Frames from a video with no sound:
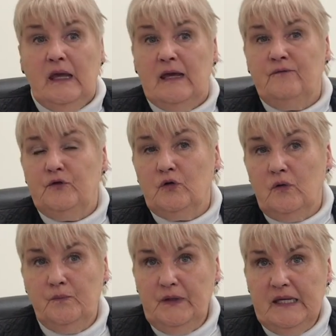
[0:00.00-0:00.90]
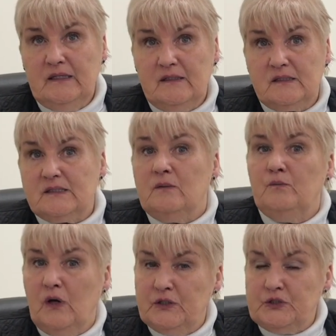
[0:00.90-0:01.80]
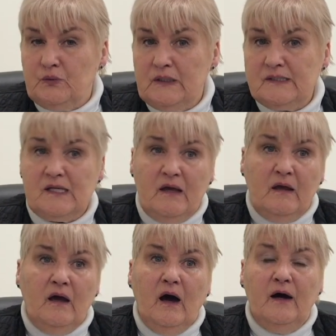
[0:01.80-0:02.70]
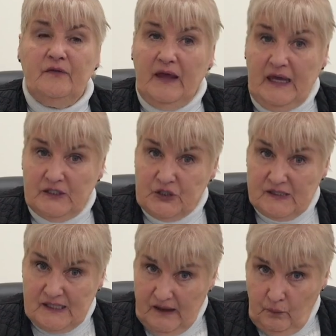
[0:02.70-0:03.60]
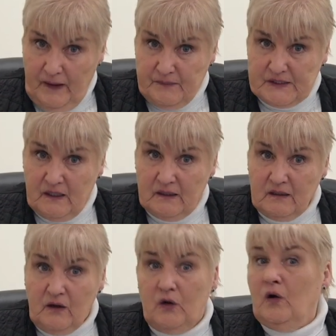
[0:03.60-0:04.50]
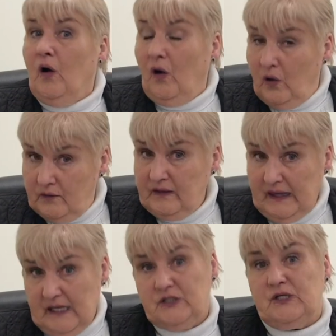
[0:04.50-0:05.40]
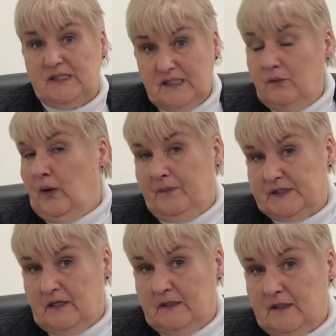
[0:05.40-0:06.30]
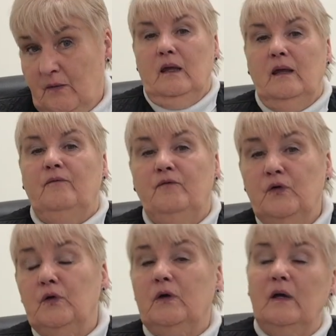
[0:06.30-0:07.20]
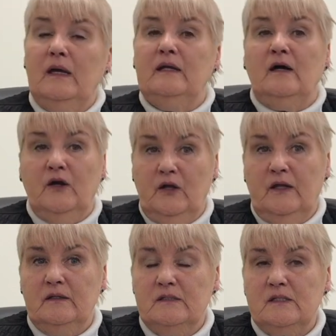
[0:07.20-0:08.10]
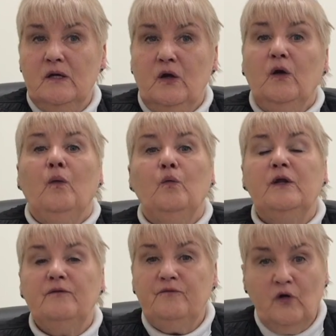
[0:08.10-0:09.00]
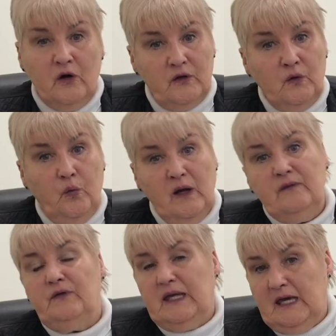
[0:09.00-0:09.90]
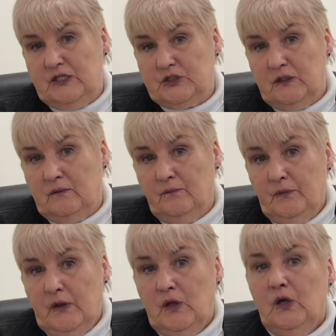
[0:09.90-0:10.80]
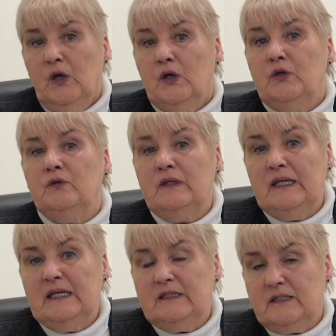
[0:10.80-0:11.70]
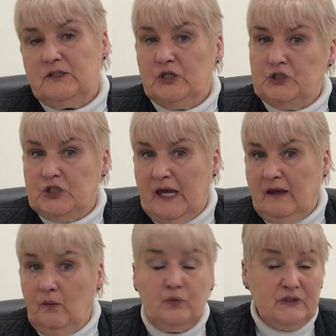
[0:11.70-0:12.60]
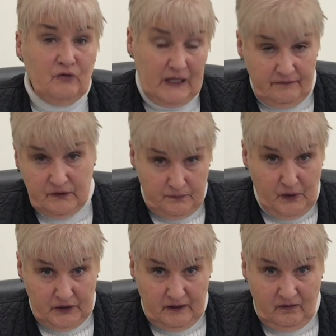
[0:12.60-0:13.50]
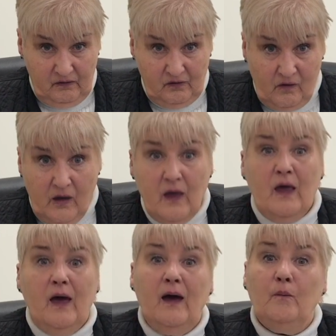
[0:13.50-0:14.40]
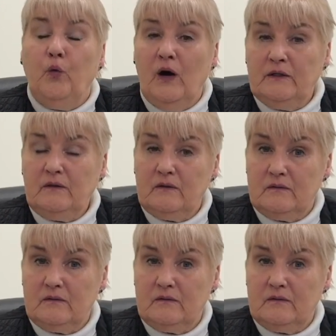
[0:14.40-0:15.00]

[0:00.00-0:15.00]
if you completed some modules on the HSA website or the HSE website. If you're in Ireland with a foreign qualification, you need to check with the relevant bodies what